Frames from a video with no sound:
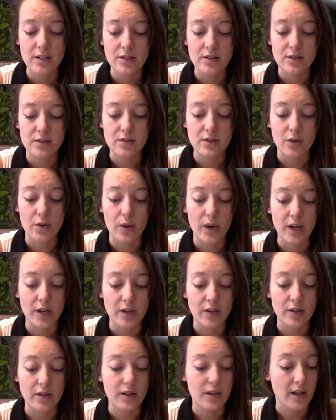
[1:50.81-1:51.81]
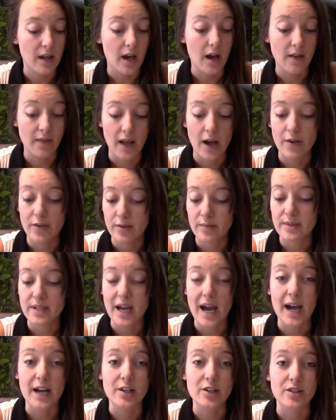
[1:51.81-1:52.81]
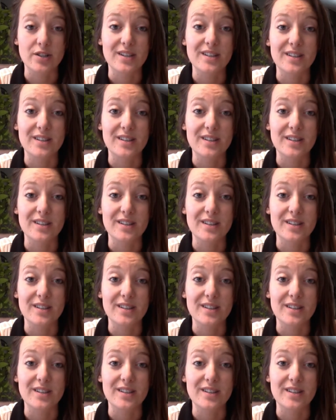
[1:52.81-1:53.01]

so I could allow them to actually